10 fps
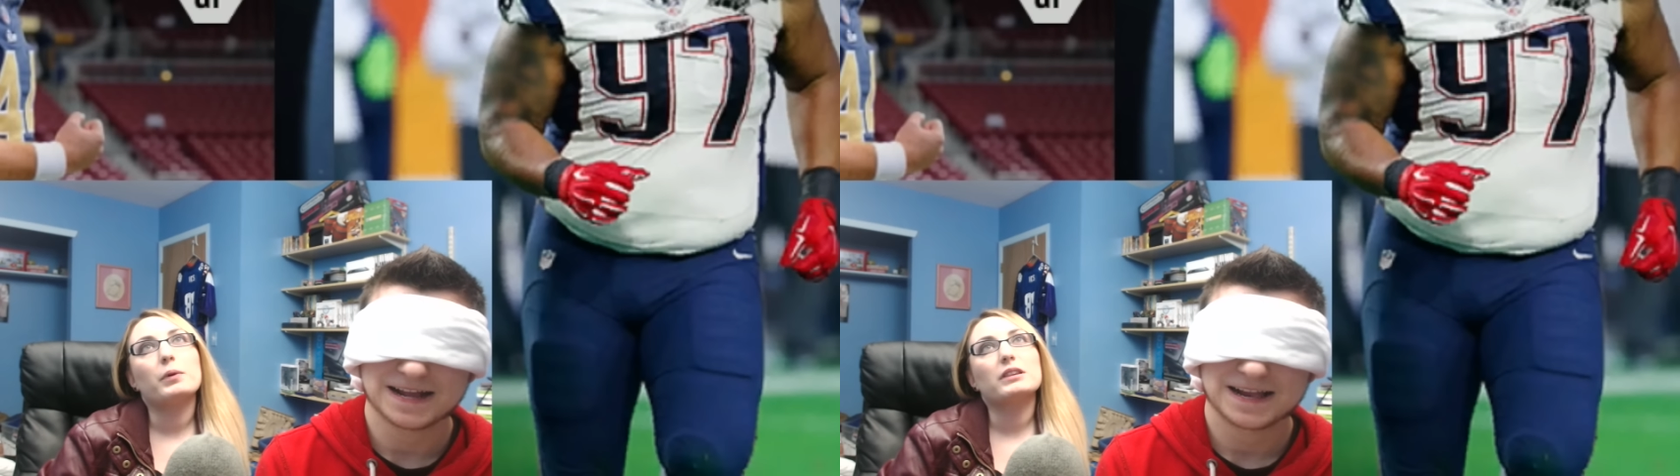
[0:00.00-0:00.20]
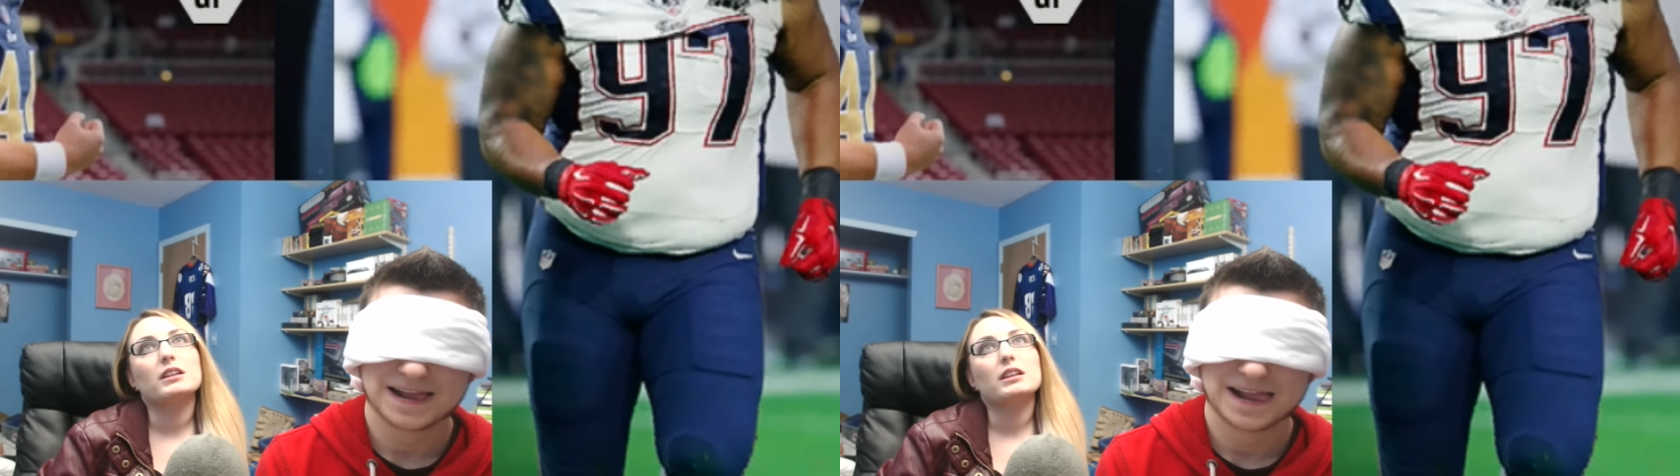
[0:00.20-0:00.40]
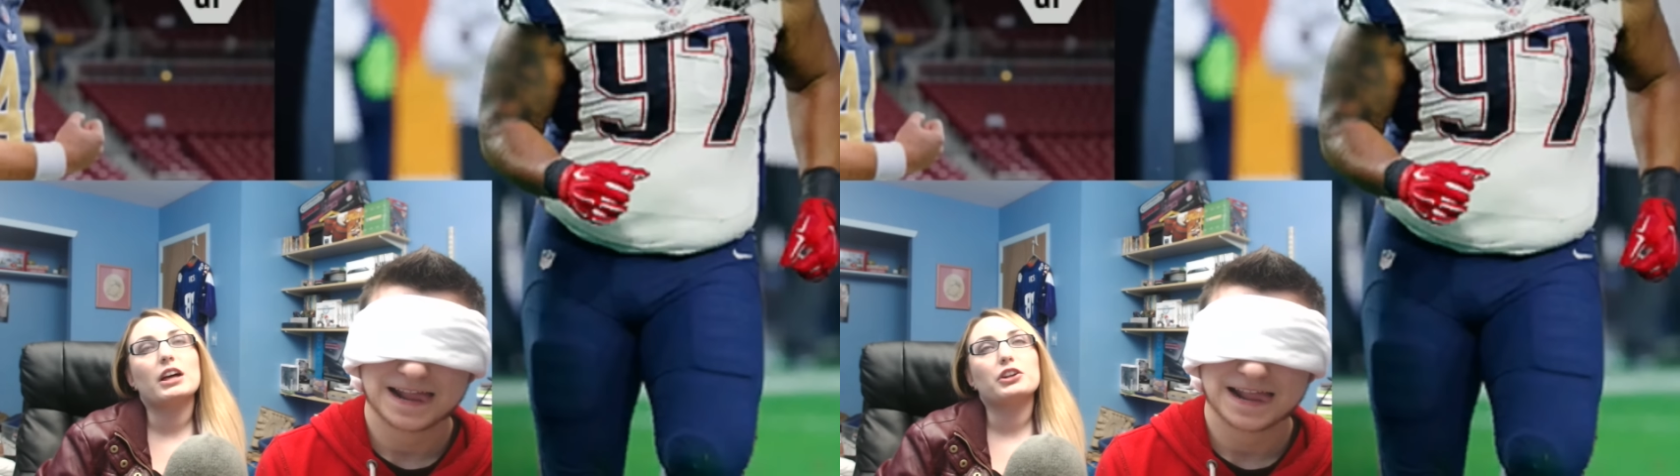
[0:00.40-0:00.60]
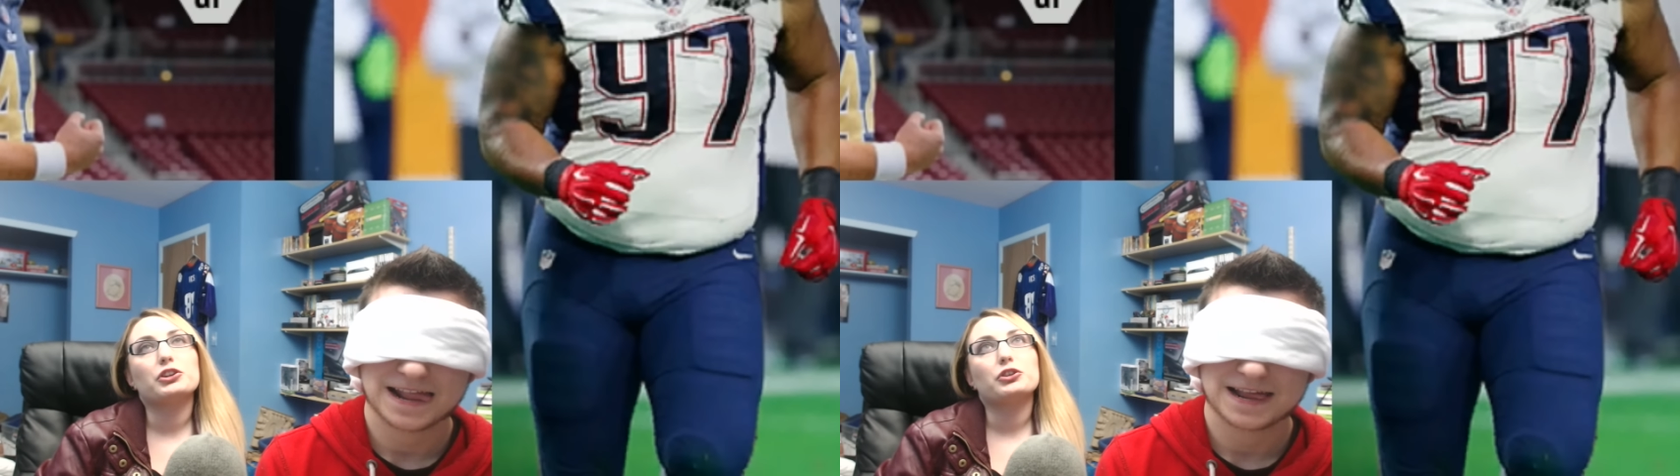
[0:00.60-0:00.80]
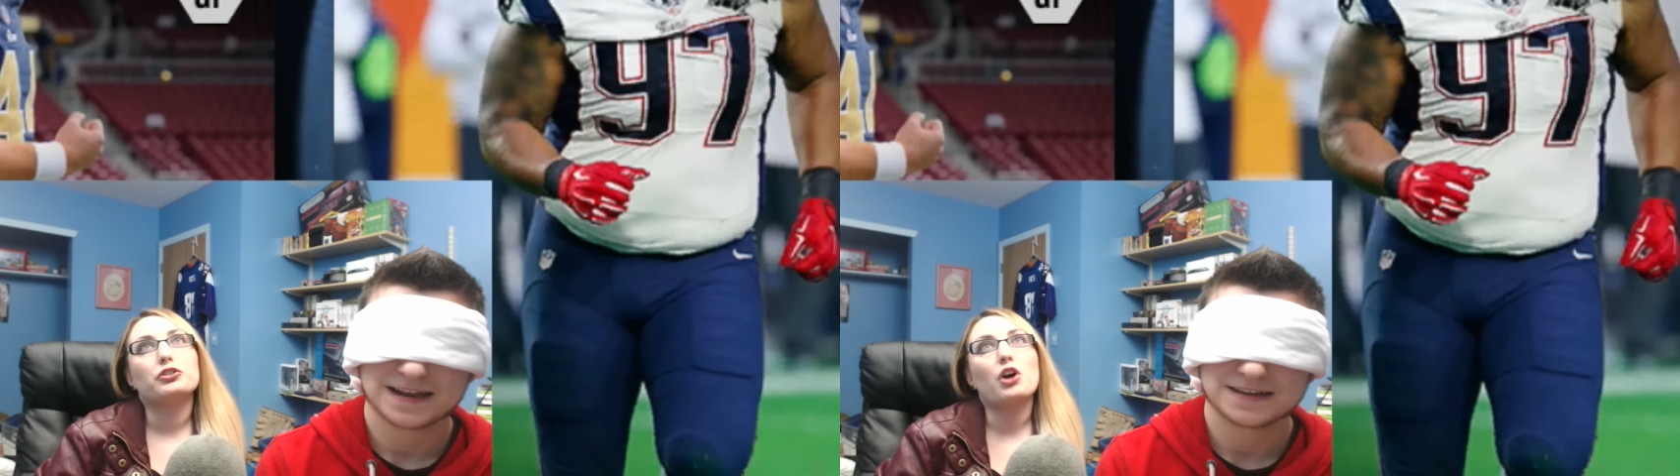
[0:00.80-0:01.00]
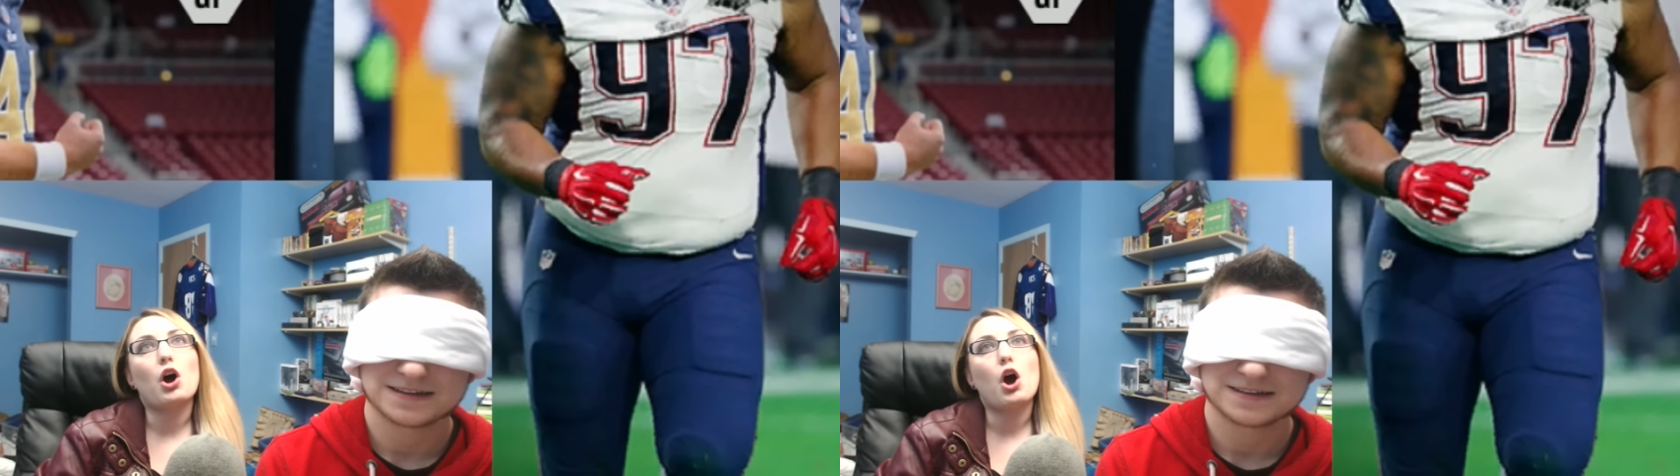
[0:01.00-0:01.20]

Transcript: But the letters